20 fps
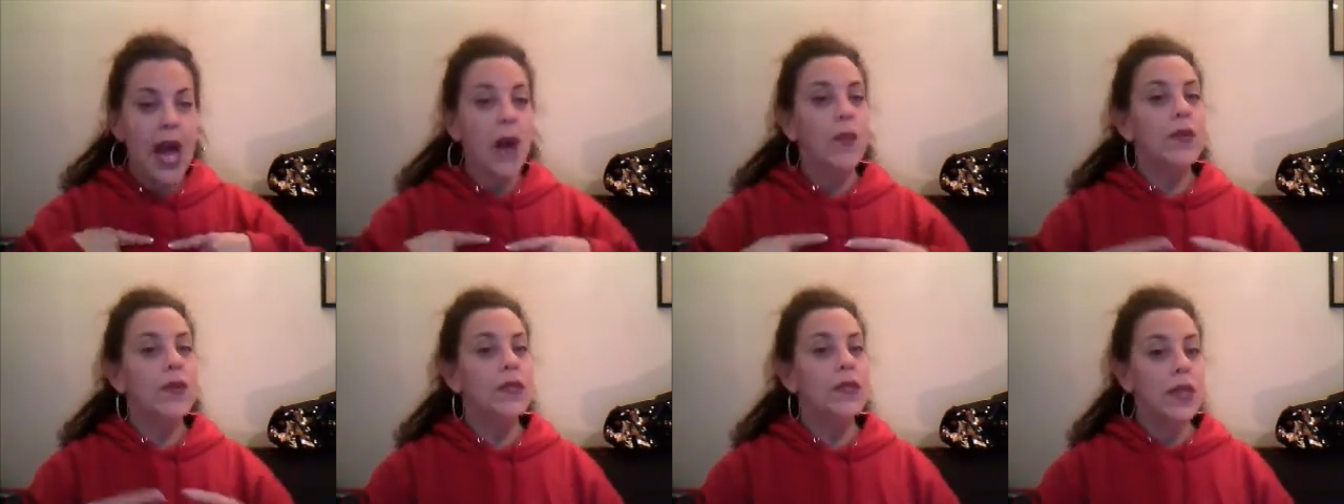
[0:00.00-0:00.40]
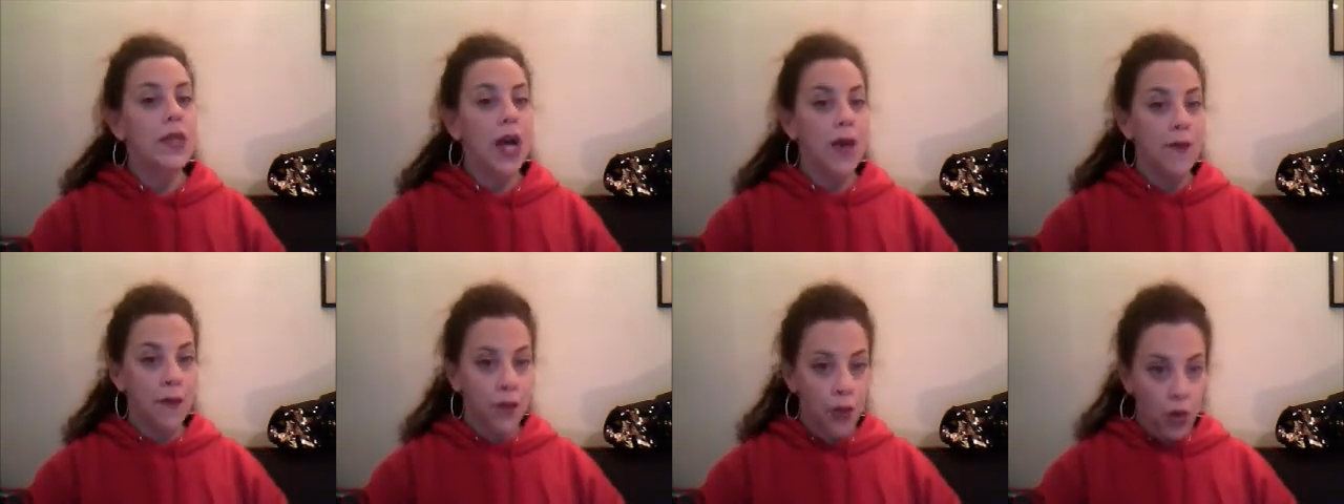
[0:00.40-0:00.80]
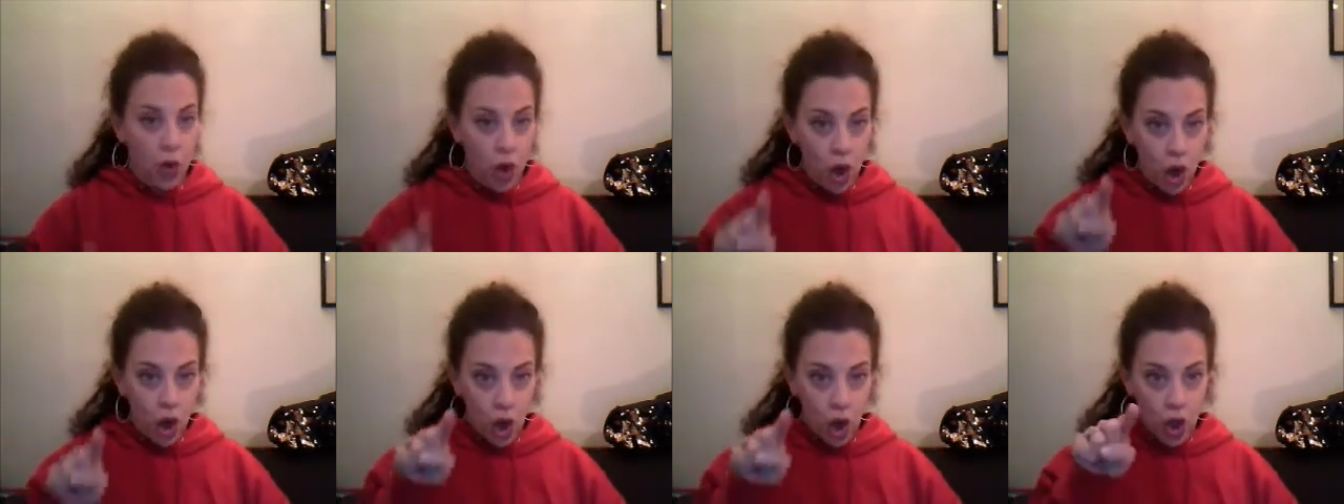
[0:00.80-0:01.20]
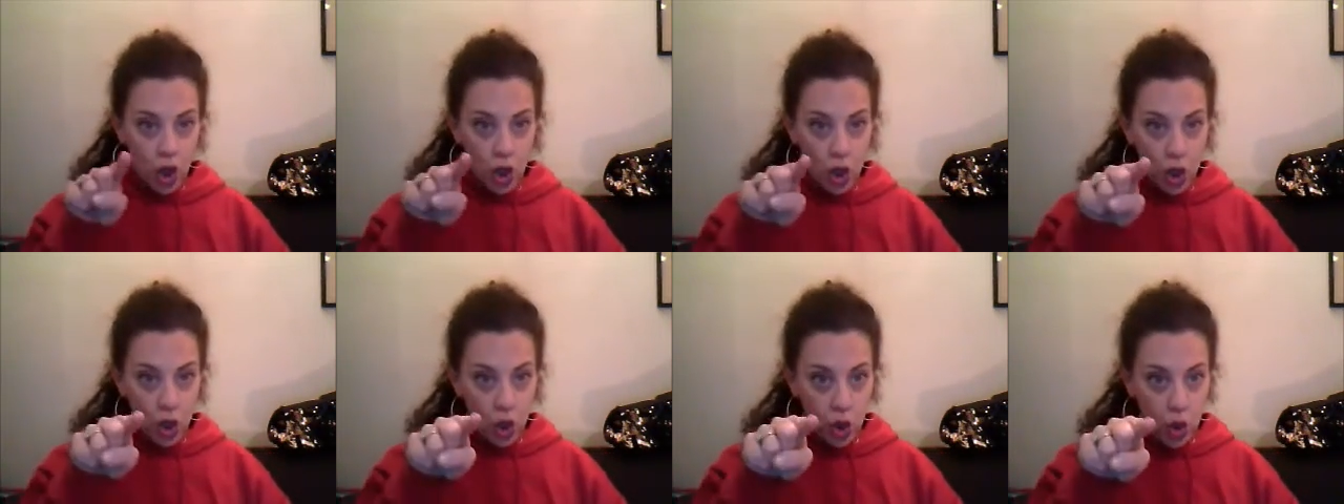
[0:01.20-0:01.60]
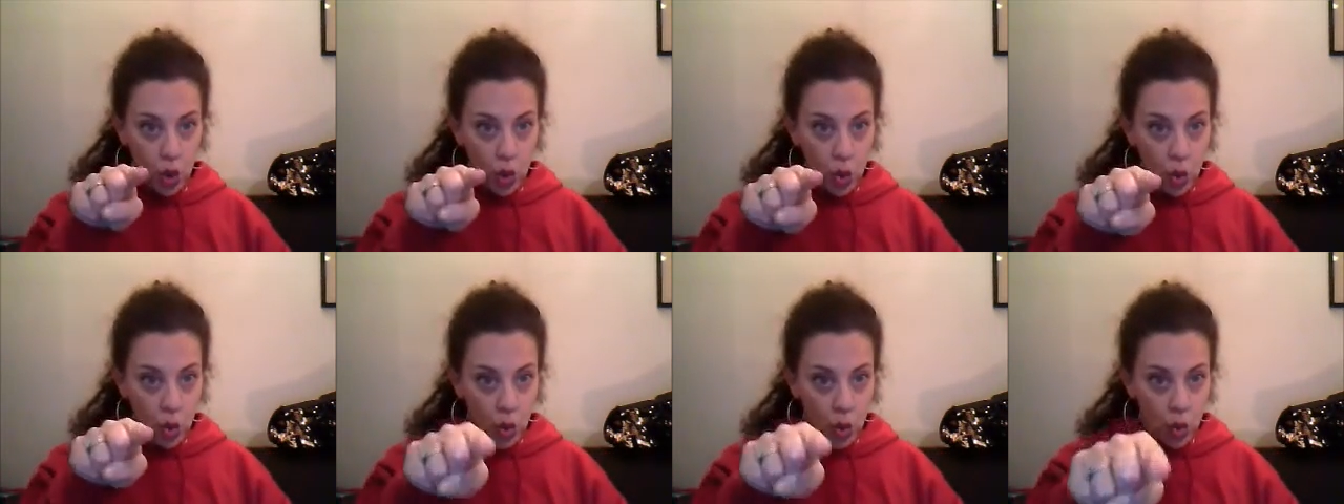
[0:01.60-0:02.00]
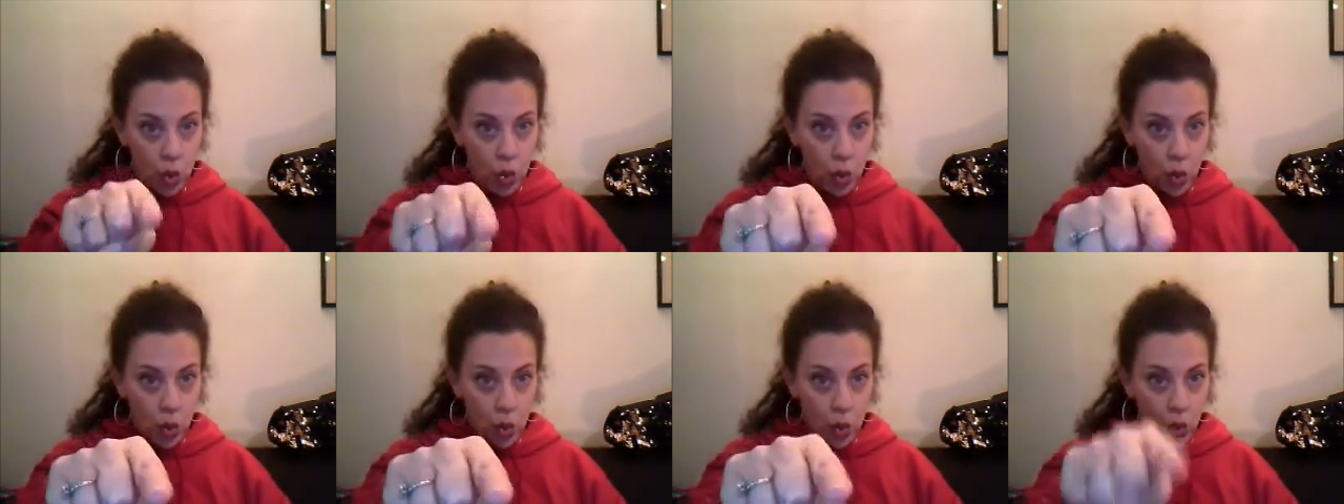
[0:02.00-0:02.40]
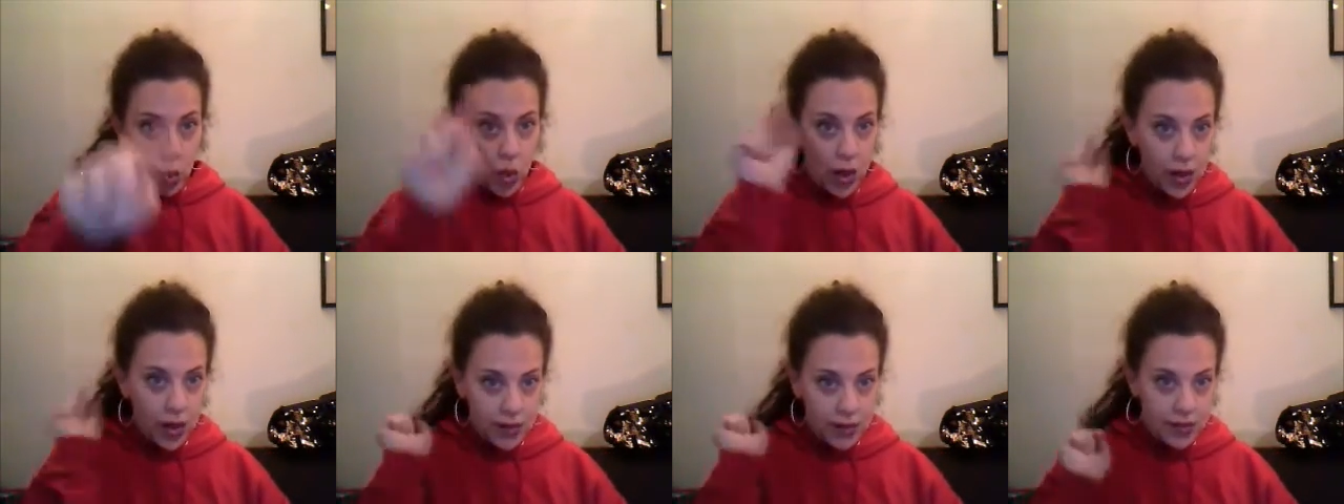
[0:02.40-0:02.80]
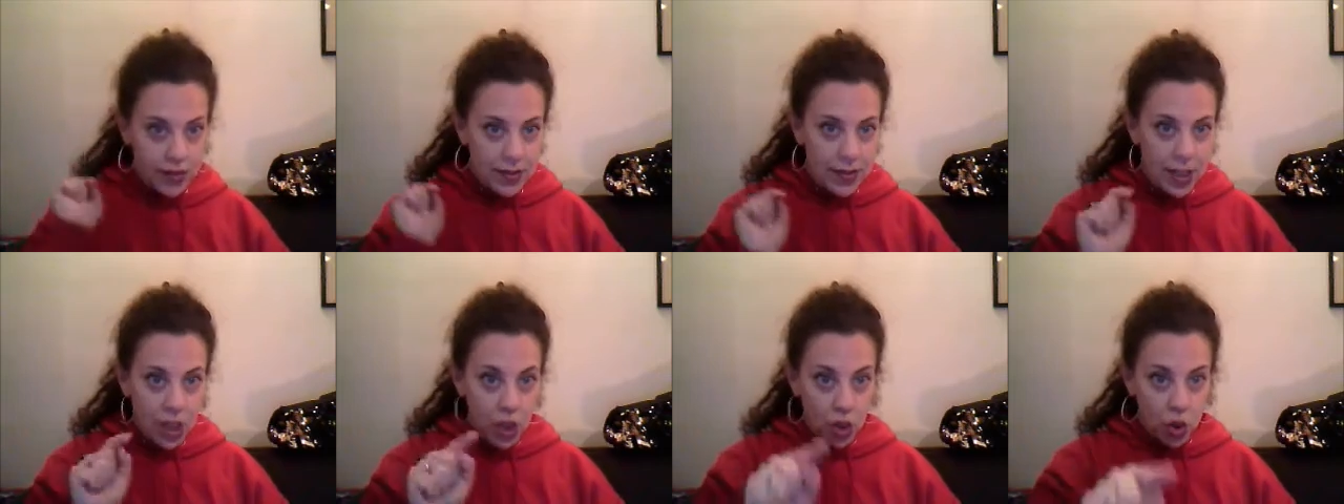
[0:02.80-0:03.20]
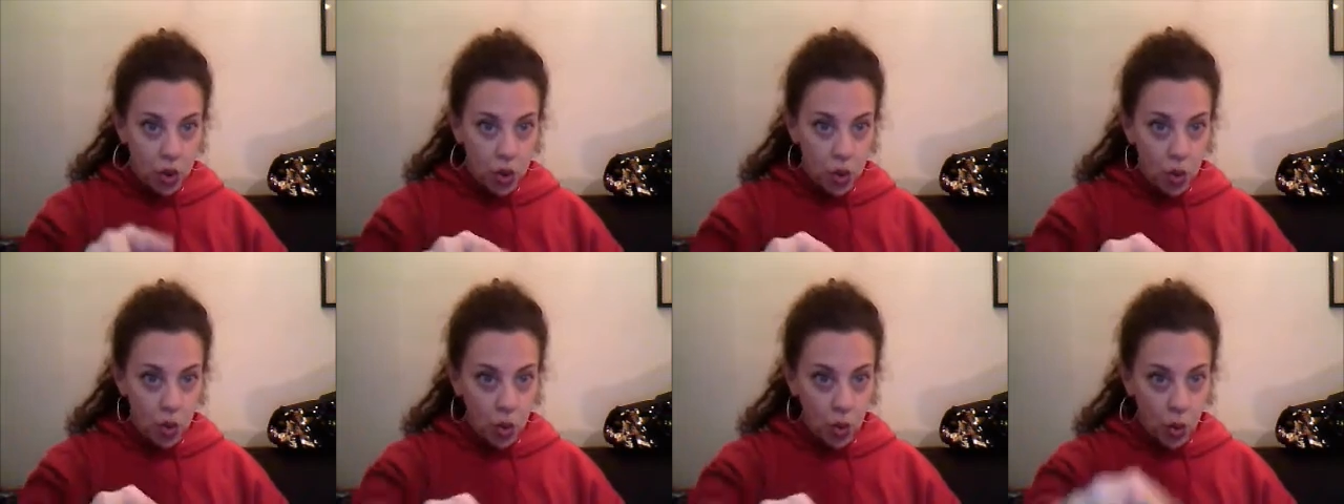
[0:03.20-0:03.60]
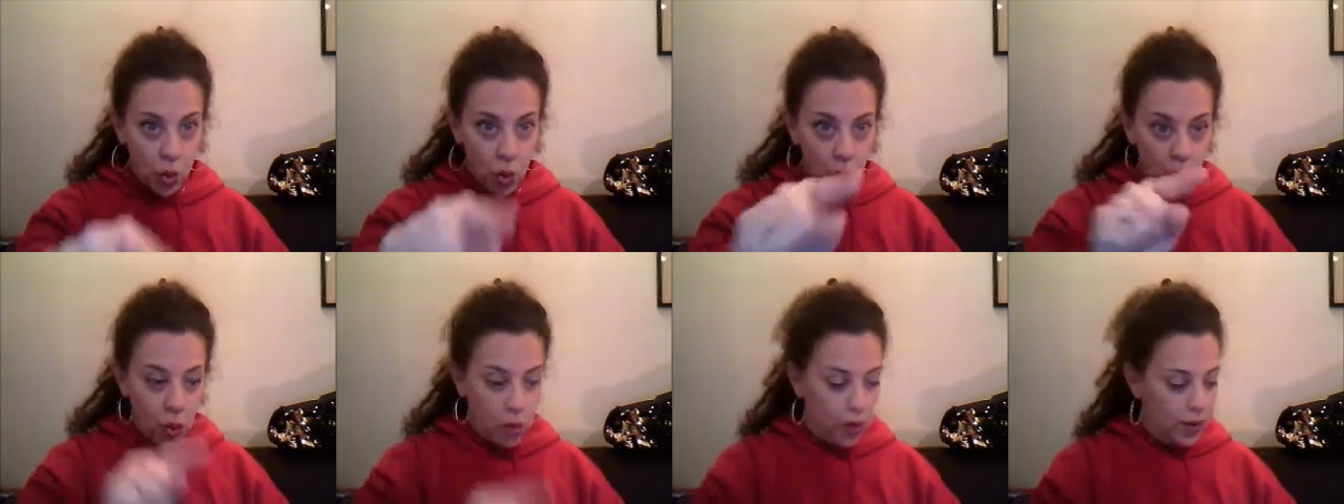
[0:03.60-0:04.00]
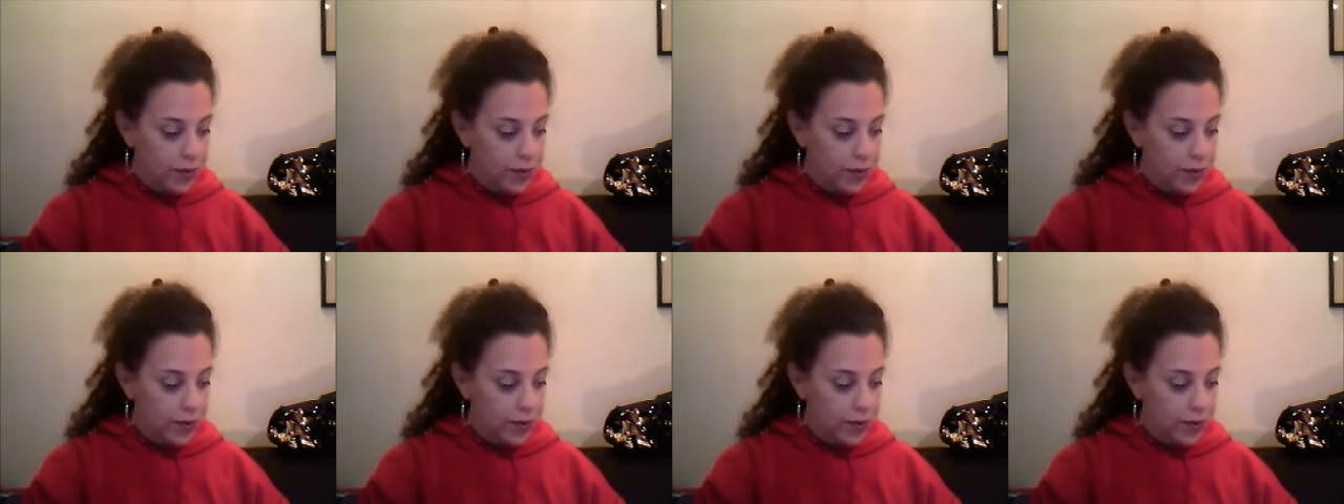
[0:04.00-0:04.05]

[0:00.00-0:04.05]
Now it's time for you do. It's you.